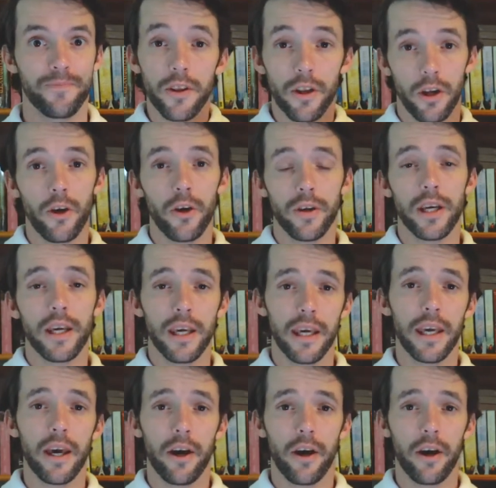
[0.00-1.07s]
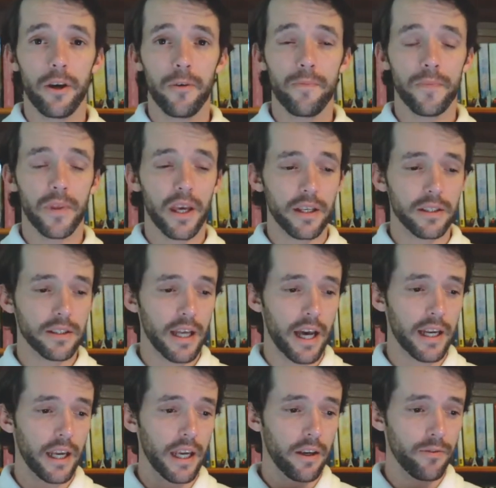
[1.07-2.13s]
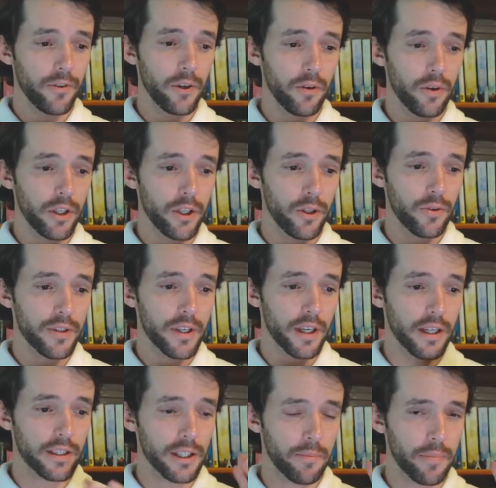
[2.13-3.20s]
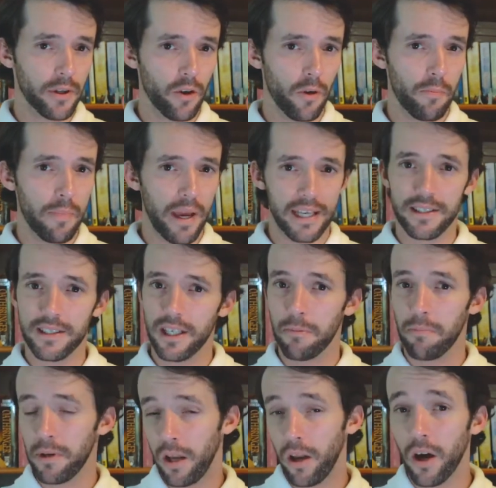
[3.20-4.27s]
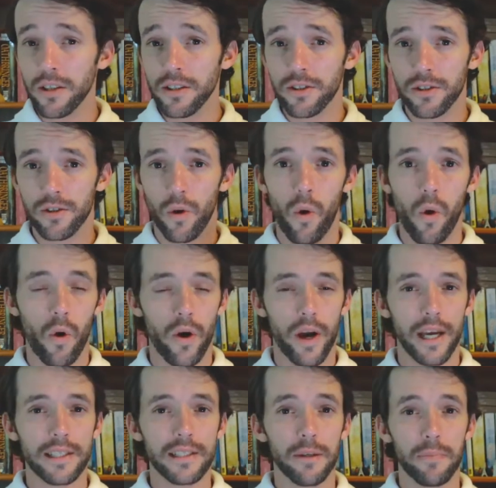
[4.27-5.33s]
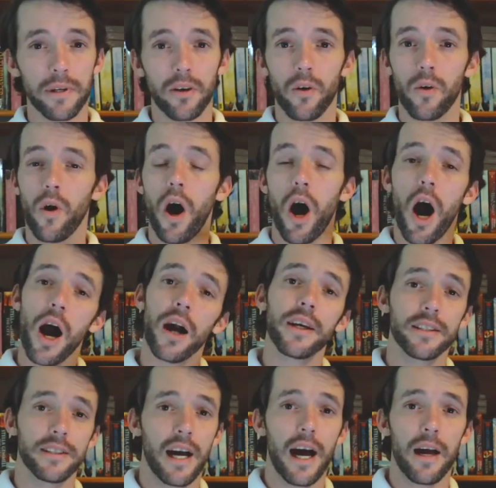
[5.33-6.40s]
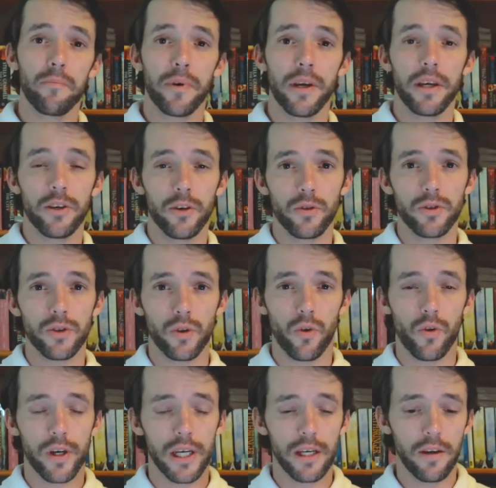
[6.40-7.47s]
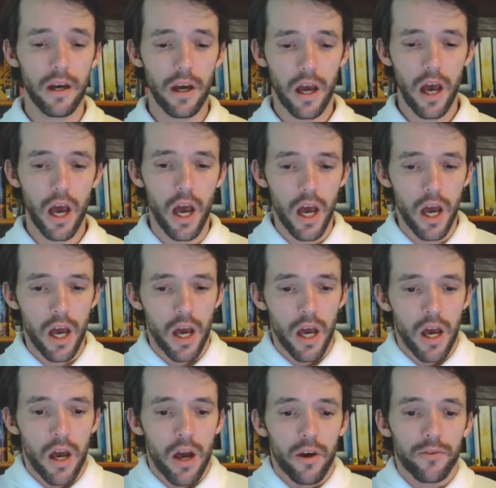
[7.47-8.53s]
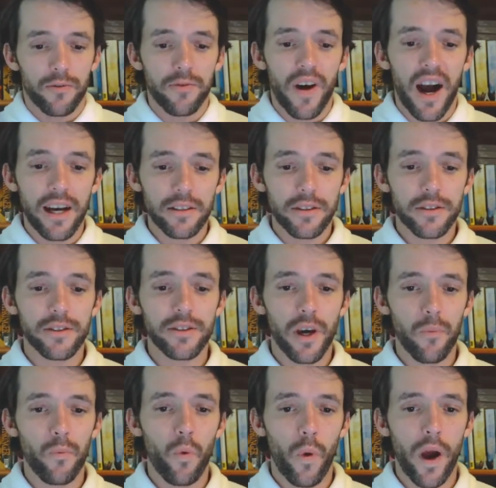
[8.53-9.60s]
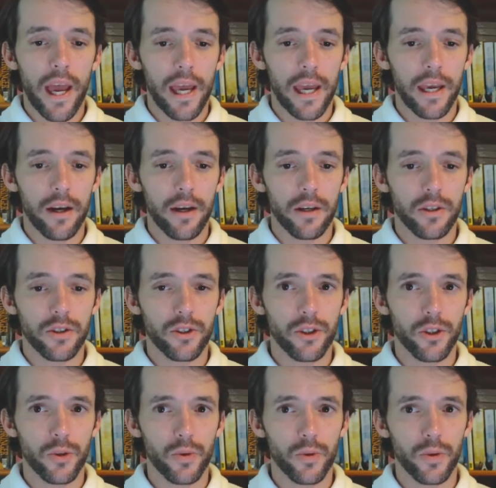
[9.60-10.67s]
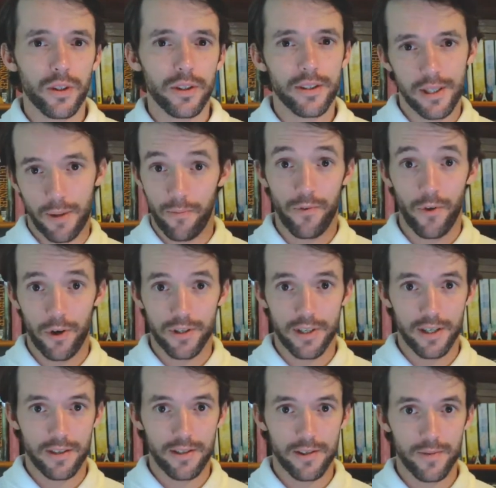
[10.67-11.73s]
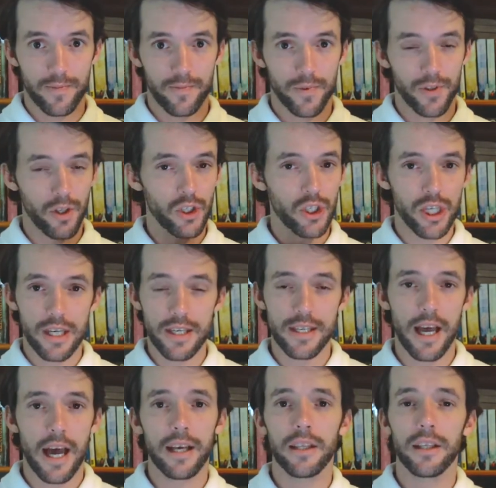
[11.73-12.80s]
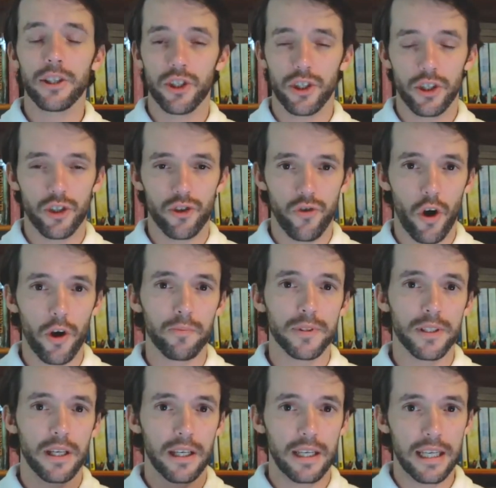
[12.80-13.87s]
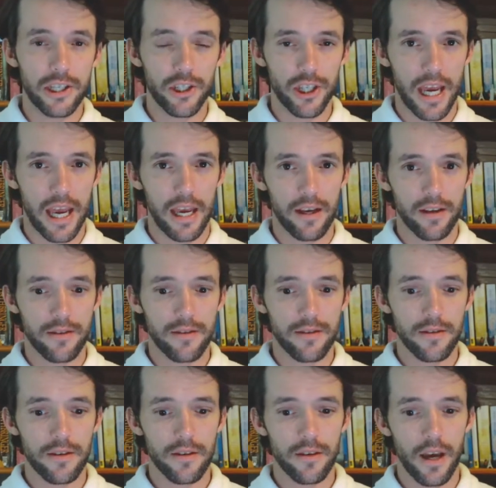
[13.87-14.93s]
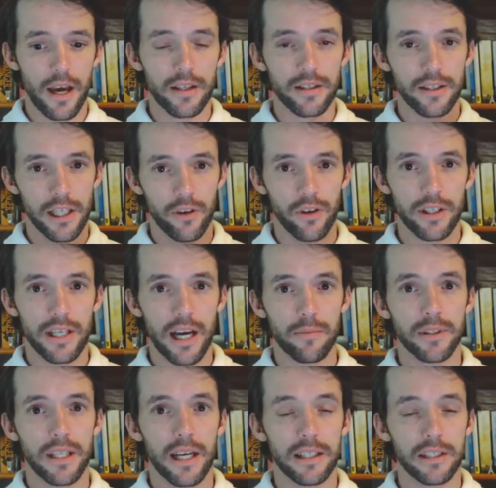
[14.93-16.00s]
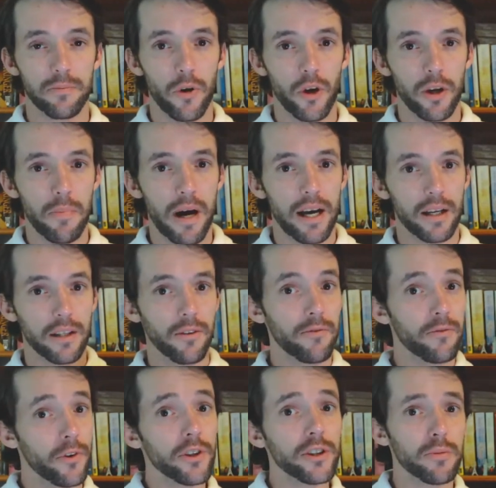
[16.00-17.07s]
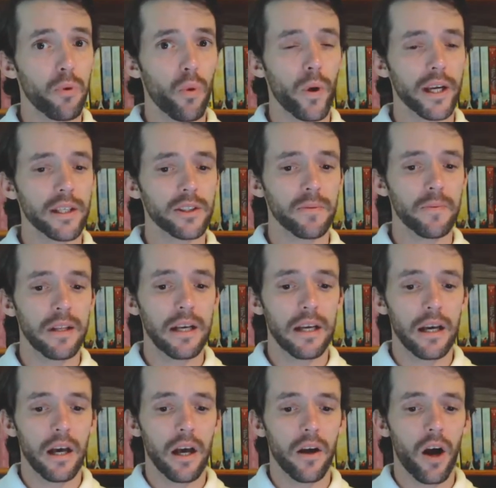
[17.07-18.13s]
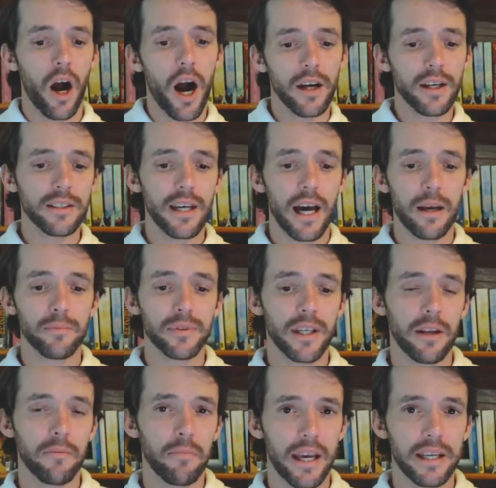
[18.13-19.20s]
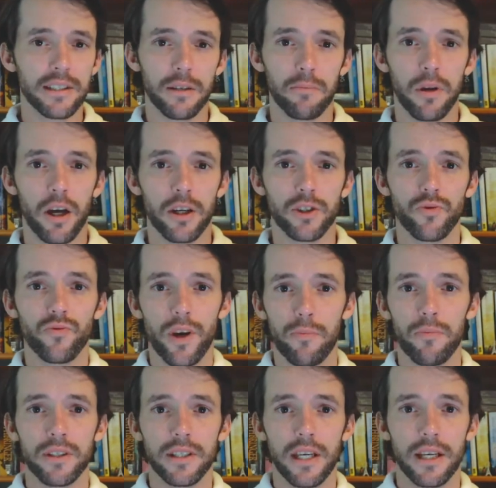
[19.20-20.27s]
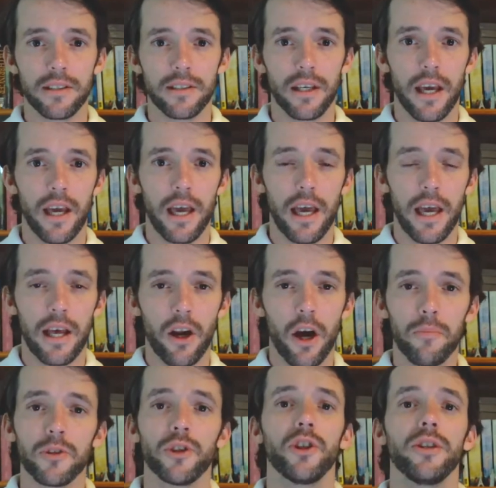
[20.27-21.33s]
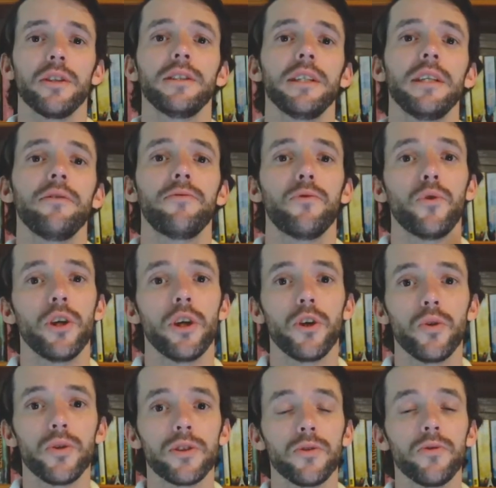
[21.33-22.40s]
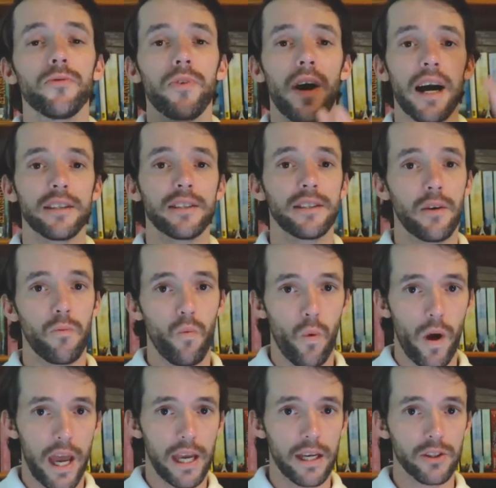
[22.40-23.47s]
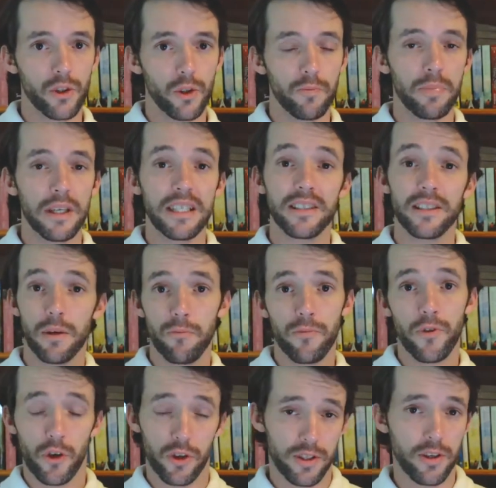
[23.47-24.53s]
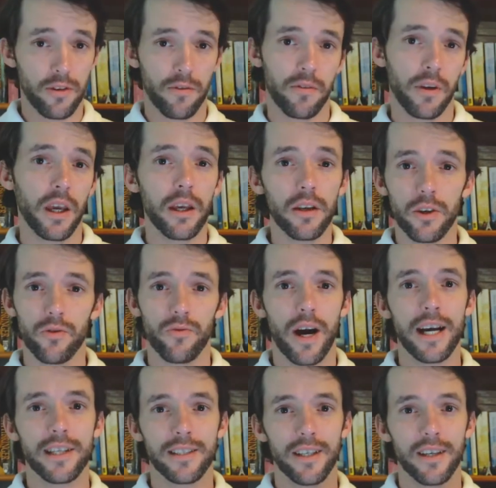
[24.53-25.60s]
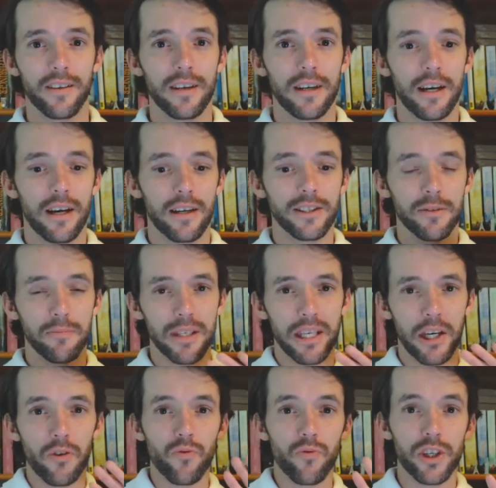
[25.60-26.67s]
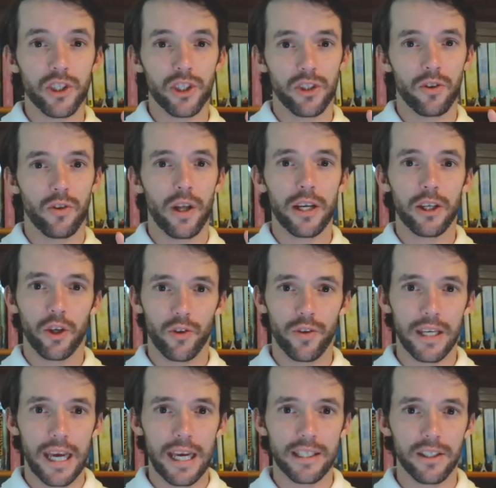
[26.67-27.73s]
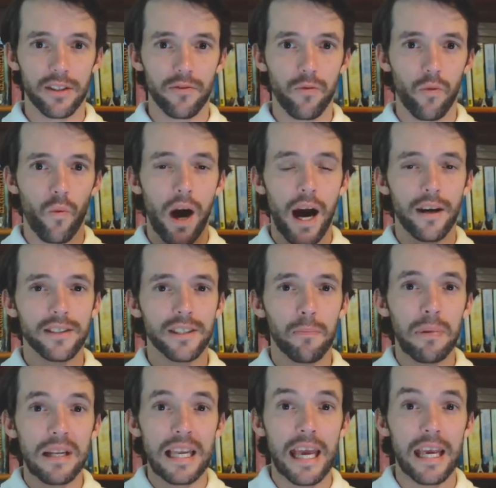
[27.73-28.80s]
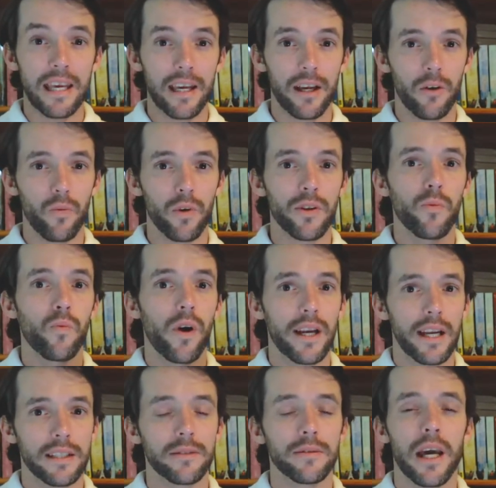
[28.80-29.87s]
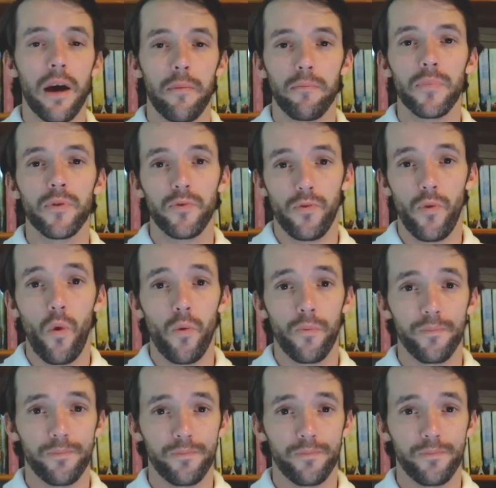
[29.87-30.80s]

The learning here is that if you're using a typical basic plot or a typical archetype in your story, find some way to subvert it. So just like the tropes and cliches and stereotypes that I spoke about in the first point, archetypes and basic plots represent an opportunity for you to find some way to be subversive in your writing, to be original and creative whilst playing with what has come before.